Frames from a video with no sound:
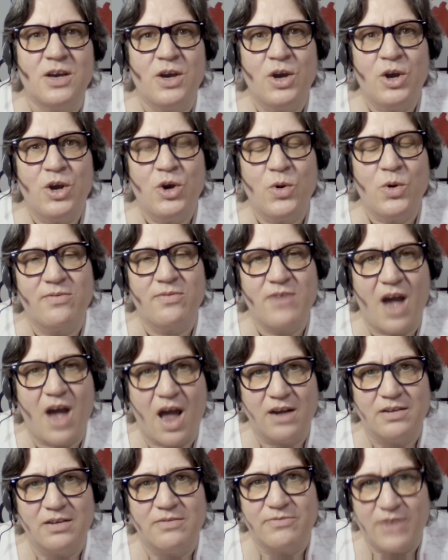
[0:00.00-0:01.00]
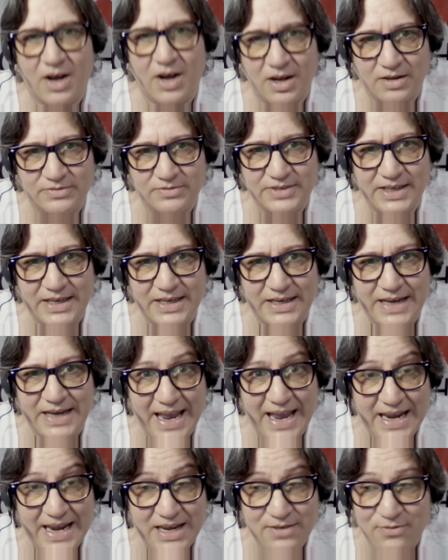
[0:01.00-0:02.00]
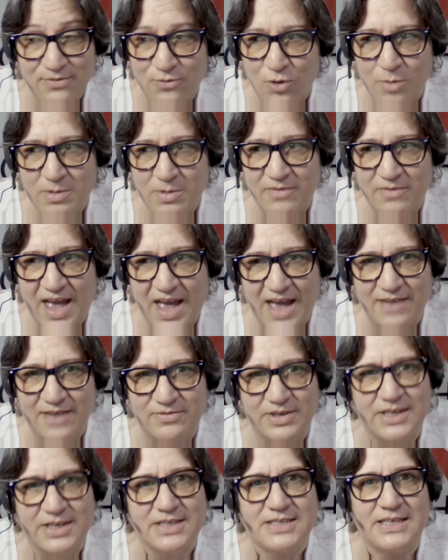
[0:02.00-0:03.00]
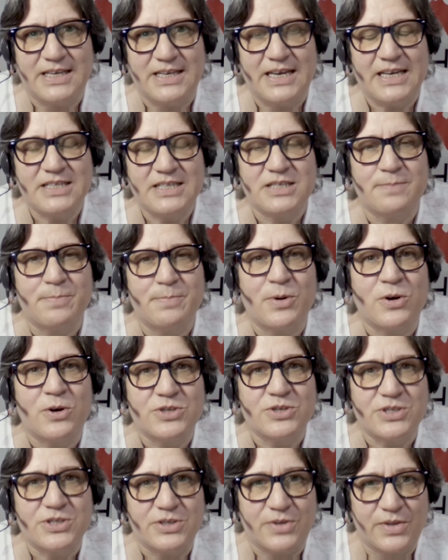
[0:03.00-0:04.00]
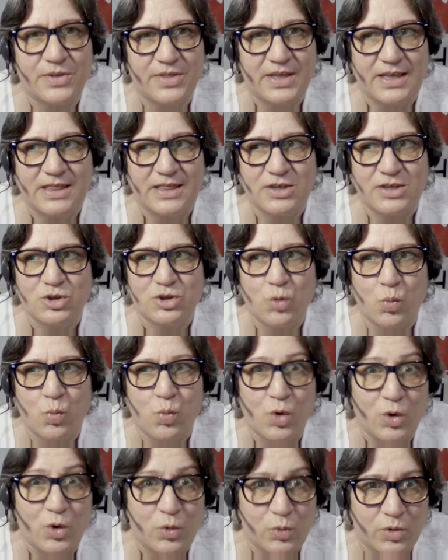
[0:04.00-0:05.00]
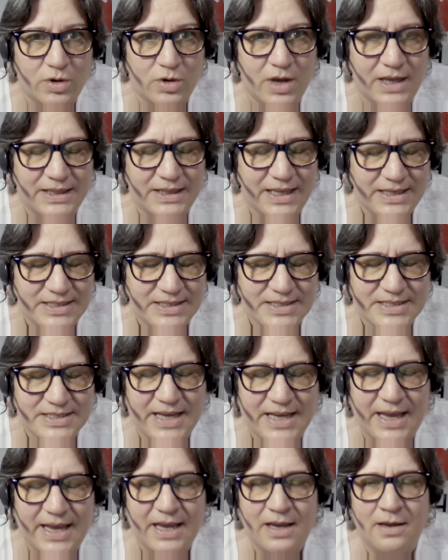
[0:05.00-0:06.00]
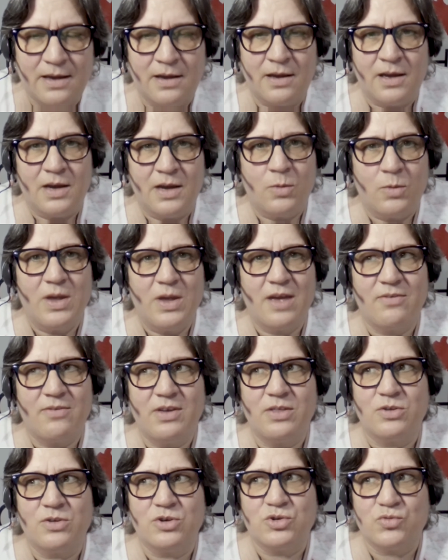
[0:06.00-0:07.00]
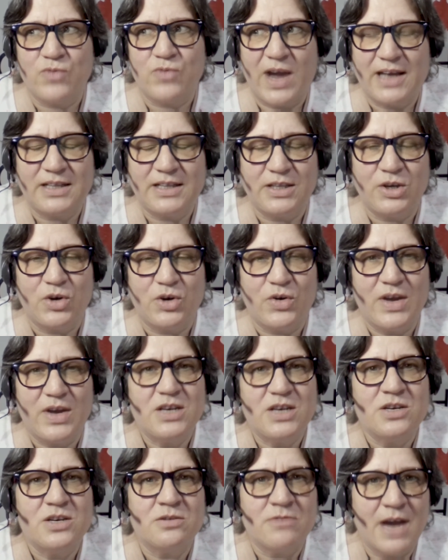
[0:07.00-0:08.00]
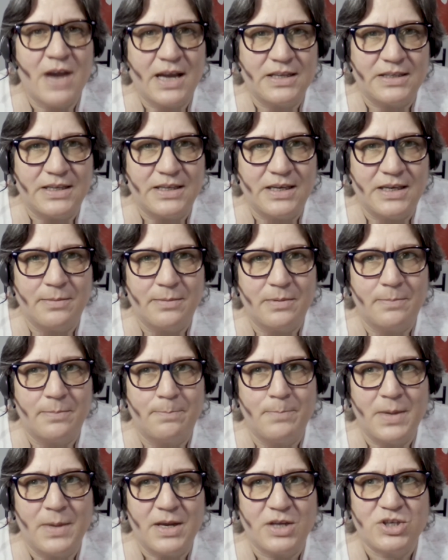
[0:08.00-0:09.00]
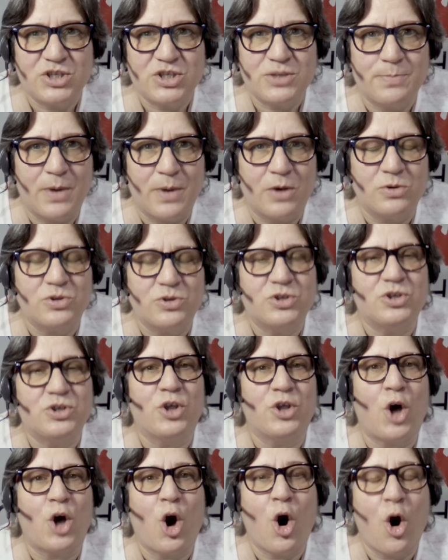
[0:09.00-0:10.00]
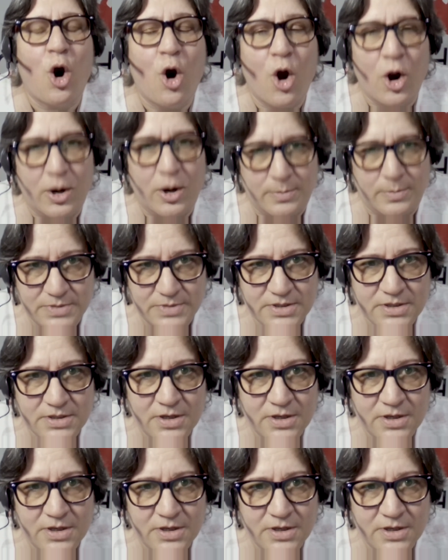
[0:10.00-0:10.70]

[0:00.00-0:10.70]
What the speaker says: who have gotten involved in any form of advocacy, it's a personal thing. There's a wound, I'd like to say. We have either directly or indirectly been exposed to the harms